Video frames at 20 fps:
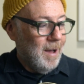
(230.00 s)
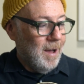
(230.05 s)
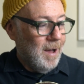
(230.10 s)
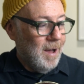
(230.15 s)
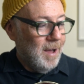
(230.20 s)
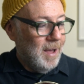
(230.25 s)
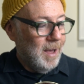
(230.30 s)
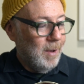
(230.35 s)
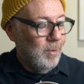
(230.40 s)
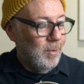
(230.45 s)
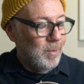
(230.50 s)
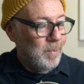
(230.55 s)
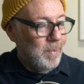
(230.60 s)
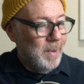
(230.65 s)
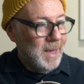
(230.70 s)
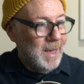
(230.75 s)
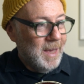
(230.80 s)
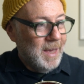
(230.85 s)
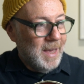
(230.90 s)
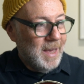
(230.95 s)
it would
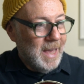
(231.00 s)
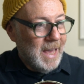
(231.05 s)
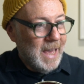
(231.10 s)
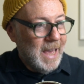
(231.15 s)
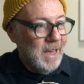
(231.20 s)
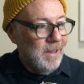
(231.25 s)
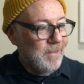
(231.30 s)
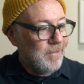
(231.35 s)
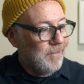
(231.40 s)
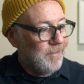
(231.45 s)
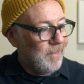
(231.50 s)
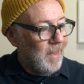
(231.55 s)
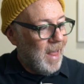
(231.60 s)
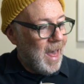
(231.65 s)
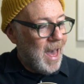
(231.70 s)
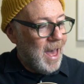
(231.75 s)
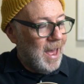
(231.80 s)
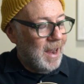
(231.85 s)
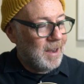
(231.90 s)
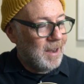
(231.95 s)
be E
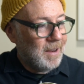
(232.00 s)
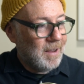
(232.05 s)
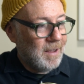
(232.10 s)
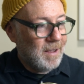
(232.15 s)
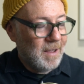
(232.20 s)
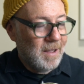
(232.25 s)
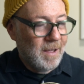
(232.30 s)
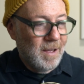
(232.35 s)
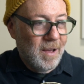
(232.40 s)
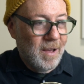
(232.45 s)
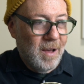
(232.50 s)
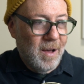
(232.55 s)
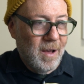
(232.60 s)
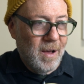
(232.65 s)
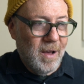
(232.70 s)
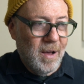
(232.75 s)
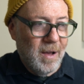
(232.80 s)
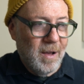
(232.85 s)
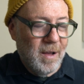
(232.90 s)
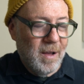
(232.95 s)
flat
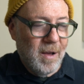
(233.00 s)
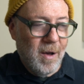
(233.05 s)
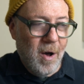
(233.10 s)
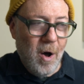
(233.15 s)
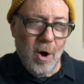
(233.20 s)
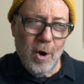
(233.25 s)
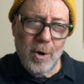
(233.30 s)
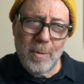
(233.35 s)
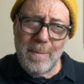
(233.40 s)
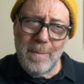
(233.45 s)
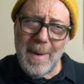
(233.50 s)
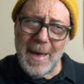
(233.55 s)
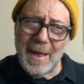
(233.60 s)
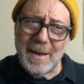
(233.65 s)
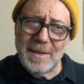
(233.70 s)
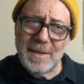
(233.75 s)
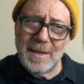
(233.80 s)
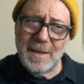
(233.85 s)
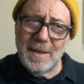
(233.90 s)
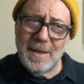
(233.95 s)

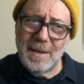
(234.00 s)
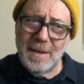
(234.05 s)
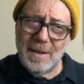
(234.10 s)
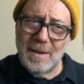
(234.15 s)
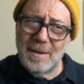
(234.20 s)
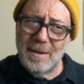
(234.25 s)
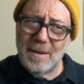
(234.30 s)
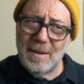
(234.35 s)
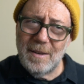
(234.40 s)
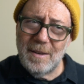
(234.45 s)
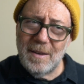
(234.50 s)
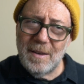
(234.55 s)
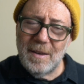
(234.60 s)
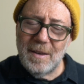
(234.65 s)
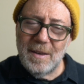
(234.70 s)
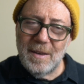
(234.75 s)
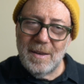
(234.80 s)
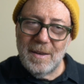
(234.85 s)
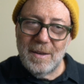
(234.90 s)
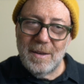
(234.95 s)
augmented
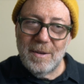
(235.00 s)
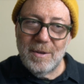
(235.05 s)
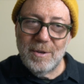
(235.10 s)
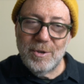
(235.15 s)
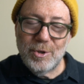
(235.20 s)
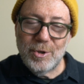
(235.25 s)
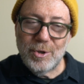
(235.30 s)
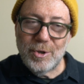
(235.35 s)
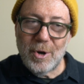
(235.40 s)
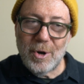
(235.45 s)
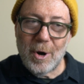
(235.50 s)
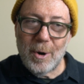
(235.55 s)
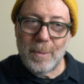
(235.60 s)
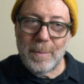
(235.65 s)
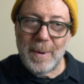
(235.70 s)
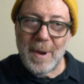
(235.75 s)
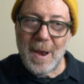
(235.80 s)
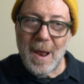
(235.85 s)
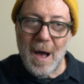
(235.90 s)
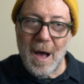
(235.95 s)

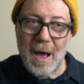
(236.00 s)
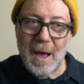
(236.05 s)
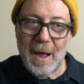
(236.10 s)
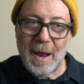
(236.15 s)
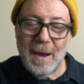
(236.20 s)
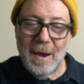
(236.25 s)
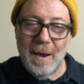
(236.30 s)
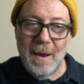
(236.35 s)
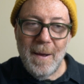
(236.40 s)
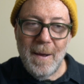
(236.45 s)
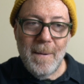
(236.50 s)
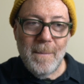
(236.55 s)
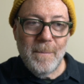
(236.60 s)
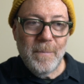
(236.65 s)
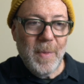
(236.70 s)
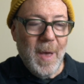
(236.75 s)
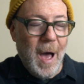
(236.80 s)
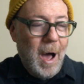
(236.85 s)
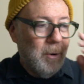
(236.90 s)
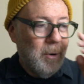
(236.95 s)
sharp 9.
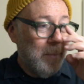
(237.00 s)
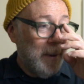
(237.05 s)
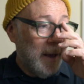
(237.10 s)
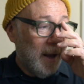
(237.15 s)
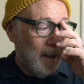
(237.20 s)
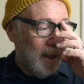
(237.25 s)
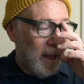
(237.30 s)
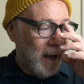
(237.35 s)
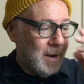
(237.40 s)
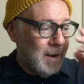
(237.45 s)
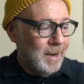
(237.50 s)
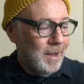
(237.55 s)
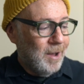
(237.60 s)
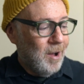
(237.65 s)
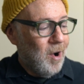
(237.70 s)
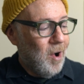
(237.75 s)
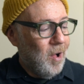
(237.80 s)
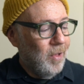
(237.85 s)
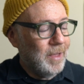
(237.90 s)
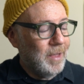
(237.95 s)
I would be inclined to
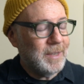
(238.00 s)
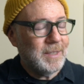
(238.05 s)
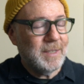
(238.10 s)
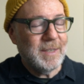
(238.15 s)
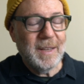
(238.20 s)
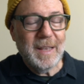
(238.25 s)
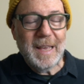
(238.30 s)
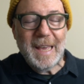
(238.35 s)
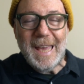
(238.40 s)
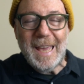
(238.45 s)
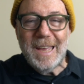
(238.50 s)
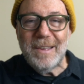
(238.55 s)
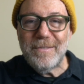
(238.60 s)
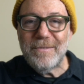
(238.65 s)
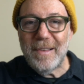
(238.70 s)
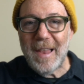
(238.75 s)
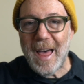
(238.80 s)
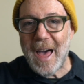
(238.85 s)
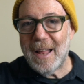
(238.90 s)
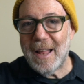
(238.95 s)
call this E
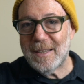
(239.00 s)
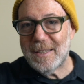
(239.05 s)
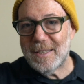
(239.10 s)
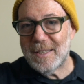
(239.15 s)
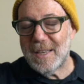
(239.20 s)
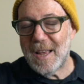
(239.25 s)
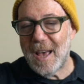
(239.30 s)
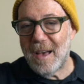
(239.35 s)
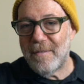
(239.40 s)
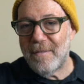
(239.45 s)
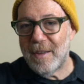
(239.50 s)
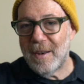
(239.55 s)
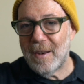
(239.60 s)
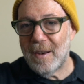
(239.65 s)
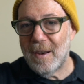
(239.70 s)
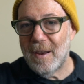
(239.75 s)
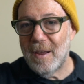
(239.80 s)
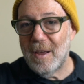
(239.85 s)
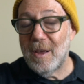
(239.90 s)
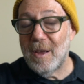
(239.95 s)
flat
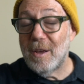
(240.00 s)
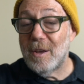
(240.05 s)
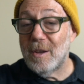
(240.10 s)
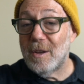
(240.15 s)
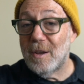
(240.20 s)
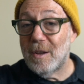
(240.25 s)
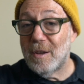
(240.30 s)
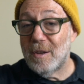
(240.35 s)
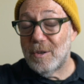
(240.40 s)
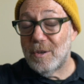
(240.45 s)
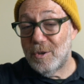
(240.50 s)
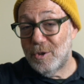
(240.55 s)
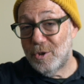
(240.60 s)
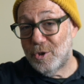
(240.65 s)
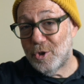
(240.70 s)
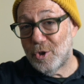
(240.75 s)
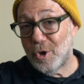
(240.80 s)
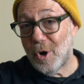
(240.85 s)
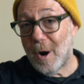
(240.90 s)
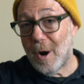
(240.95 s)
7
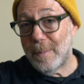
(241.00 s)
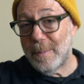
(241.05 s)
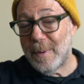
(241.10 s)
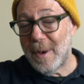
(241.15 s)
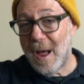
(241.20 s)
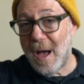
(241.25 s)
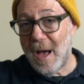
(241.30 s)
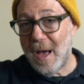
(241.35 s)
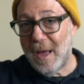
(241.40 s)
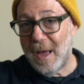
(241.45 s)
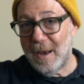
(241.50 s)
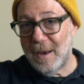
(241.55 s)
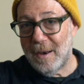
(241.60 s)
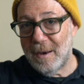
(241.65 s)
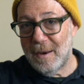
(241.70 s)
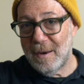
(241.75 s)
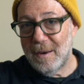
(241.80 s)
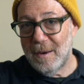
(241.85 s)
sharp 9